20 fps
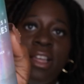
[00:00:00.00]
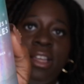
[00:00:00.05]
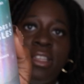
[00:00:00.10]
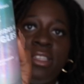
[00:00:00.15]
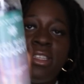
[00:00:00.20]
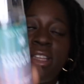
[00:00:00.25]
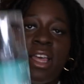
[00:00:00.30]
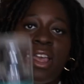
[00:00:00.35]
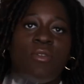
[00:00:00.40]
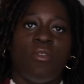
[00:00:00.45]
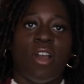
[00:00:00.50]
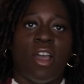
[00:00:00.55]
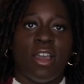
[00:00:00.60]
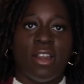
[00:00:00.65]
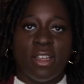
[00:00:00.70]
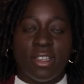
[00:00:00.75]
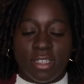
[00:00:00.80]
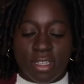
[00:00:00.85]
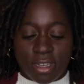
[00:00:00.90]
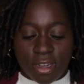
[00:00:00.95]
Sleigh
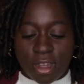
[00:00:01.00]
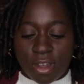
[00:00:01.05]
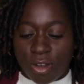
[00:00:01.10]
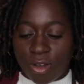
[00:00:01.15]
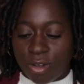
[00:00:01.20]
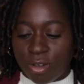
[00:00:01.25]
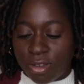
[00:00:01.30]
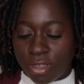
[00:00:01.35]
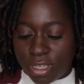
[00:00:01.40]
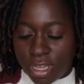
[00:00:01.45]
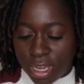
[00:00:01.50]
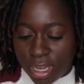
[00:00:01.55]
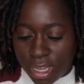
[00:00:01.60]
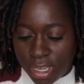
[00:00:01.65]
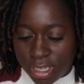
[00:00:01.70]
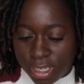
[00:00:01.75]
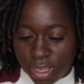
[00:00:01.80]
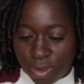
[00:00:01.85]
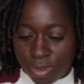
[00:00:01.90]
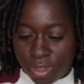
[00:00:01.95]
Ride and Snuggles. And
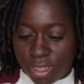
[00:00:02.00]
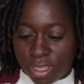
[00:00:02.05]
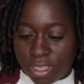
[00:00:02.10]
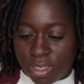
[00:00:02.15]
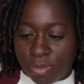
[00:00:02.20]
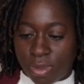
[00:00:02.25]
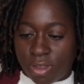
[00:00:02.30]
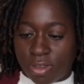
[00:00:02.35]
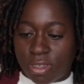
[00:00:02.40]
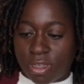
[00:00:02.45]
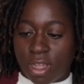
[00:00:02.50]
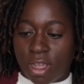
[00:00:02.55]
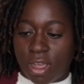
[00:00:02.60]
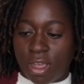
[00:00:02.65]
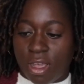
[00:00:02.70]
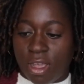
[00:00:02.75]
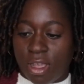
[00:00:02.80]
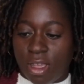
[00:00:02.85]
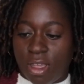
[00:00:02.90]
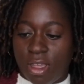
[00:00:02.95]
let's see what this smells
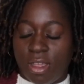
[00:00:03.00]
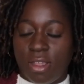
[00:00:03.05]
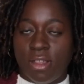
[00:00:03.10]
like.